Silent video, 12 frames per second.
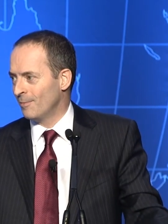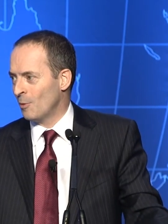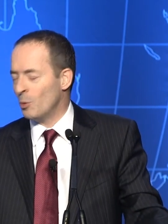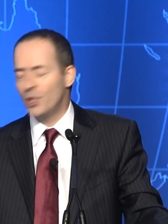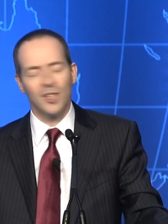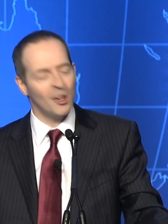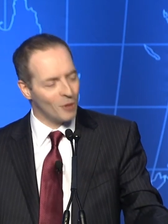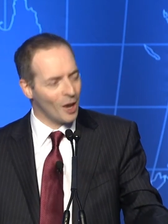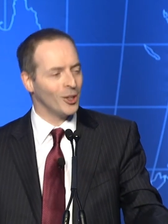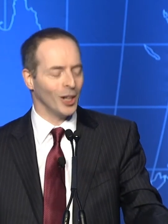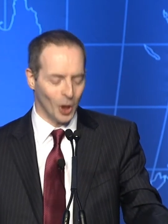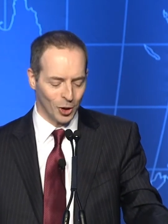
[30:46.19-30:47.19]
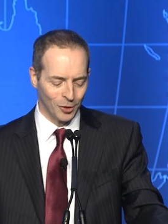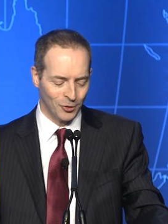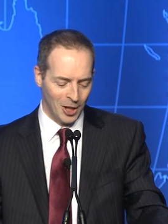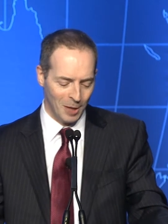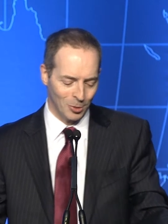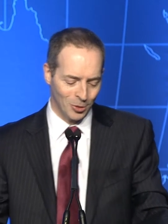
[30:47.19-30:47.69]
We sit round a lot of
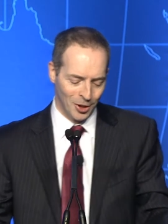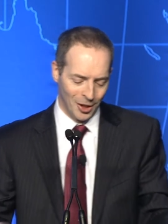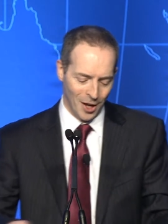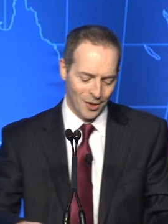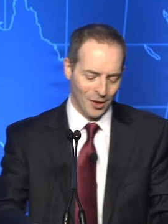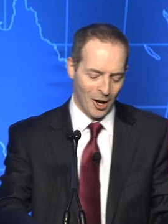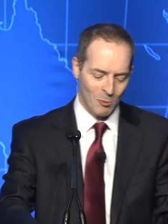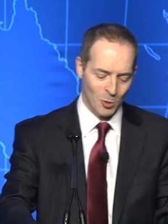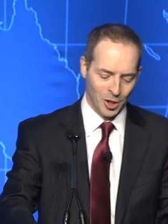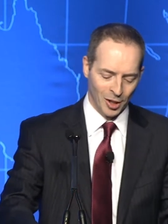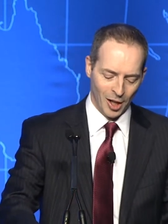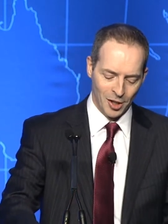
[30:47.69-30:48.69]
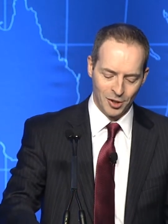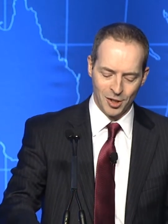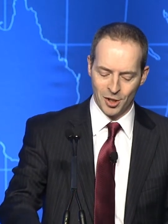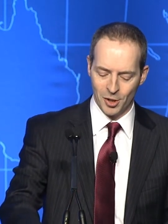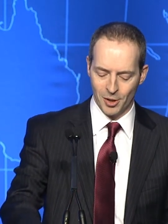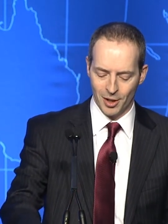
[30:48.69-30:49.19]
tables together, and we're delighted to
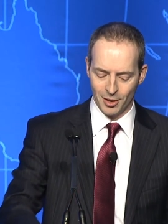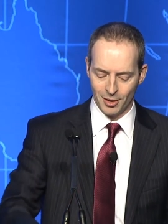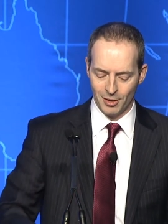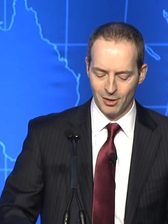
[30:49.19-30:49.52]
do it.